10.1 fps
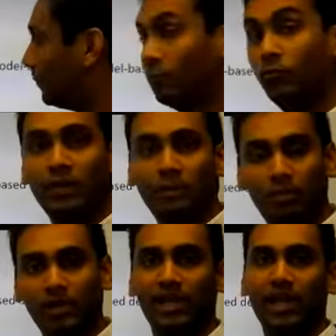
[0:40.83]
We
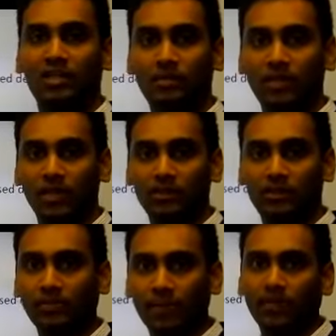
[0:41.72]
implemented CAN
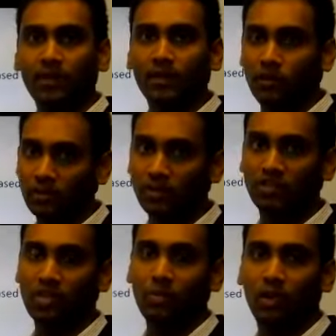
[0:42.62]
communication using the
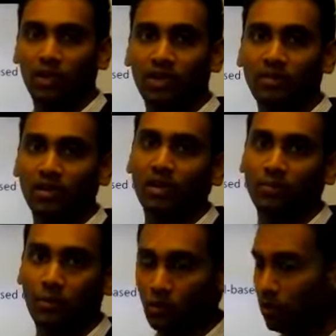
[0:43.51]
J1939
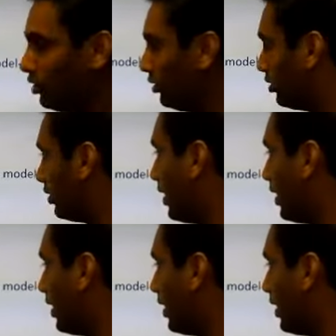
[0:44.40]
protocol.